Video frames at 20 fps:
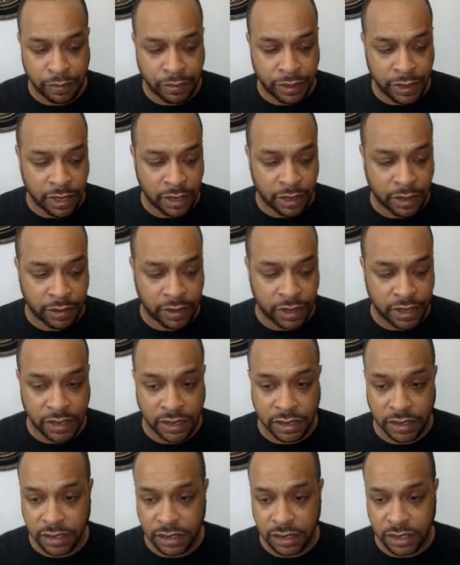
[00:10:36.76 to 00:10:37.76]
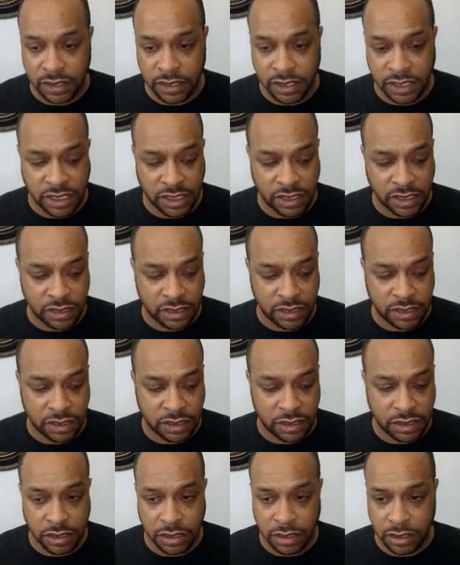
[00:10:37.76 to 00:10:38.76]
Parrot.
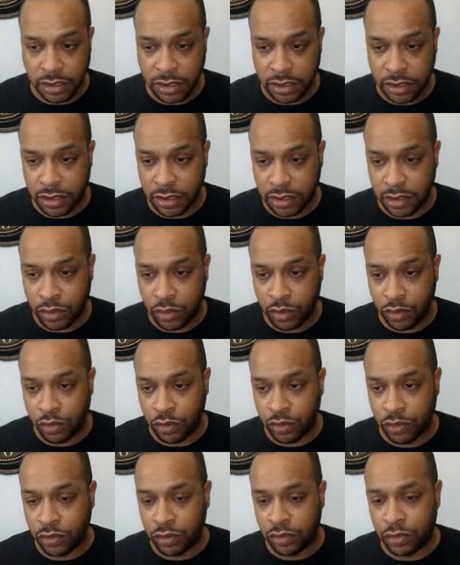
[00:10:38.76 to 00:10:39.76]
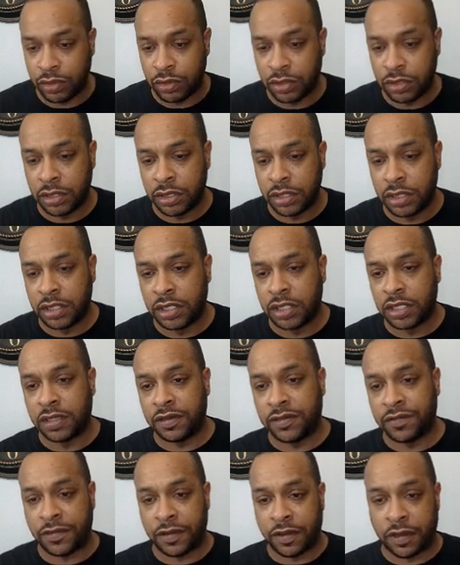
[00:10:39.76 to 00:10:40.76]
Teach. Cruel.
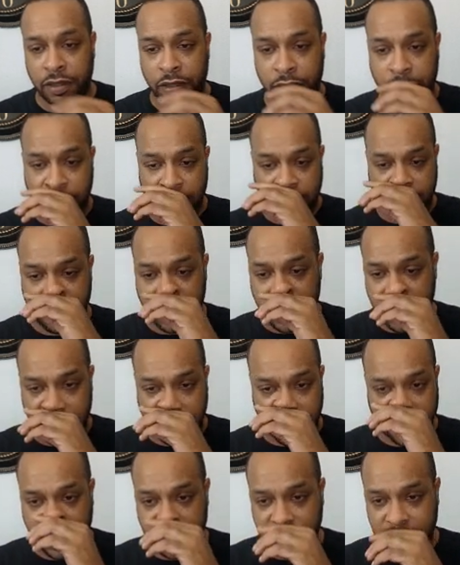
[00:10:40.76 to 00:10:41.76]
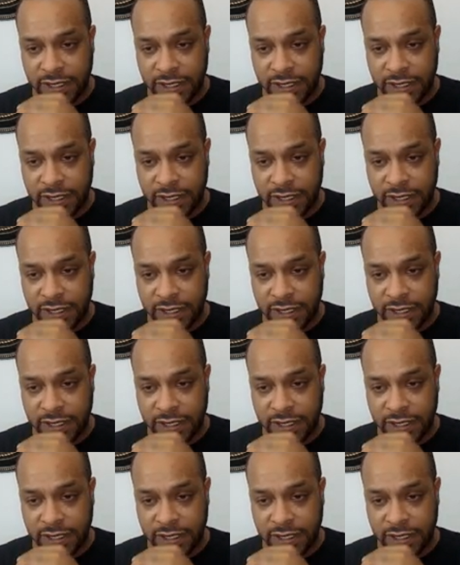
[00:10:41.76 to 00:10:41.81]
Confirm. All right, I